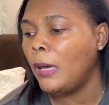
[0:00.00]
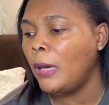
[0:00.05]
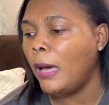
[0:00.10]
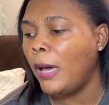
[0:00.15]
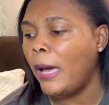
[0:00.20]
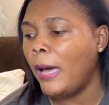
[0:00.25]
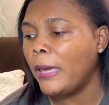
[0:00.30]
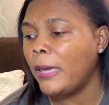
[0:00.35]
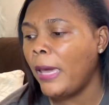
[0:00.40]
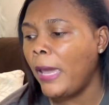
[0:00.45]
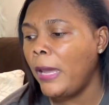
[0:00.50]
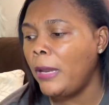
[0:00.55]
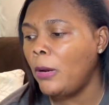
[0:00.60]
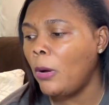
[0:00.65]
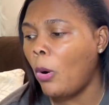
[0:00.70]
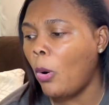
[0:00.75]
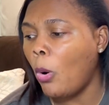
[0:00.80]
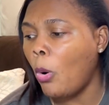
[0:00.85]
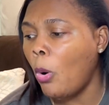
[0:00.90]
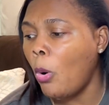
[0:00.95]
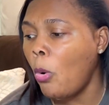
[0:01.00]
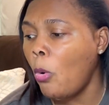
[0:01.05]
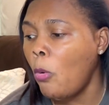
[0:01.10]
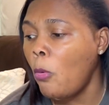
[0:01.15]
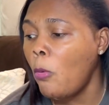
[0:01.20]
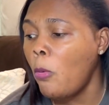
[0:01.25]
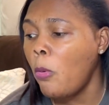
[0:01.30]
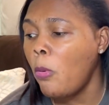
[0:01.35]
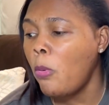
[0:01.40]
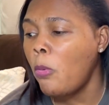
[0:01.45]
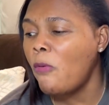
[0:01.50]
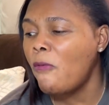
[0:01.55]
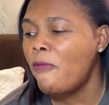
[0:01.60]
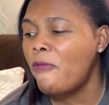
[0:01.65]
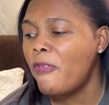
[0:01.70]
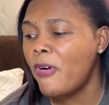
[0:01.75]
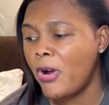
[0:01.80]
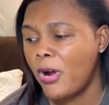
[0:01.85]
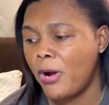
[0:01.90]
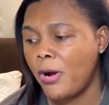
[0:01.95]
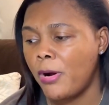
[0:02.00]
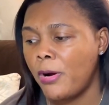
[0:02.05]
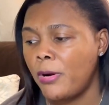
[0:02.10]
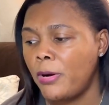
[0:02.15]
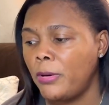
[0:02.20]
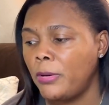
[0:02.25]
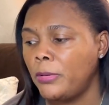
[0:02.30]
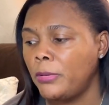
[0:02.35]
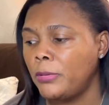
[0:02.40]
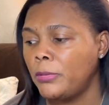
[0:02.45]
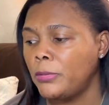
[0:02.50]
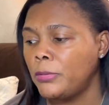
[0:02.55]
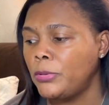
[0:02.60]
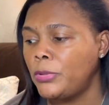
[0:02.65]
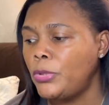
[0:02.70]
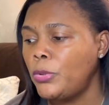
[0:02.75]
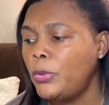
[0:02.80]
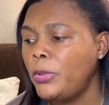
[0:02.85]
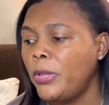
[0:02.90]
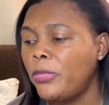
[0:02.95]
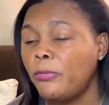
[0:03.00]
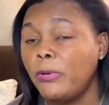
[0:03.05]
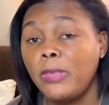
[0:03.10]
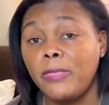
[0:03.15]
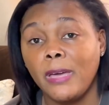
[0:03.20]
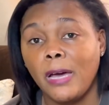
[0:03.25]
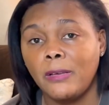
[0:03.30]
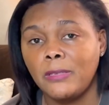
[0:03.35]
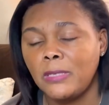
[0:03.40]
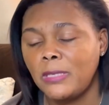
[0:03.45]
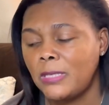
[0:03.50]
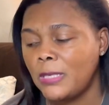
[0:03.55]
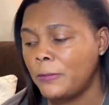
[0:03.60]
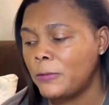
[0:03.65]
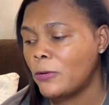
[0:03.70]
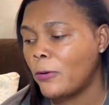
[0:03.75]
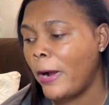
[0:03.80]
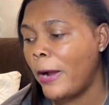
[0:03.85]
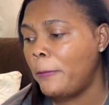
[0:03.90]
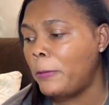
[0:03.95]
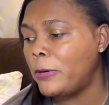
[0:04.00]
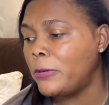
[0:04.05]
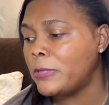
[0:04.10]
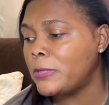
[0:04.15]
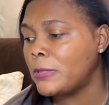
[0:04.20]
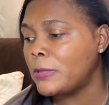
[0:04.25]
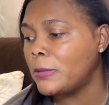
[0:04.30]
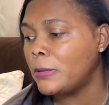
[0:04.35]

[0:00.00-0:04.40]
I gained over 2,000 to 3,000 subscribers.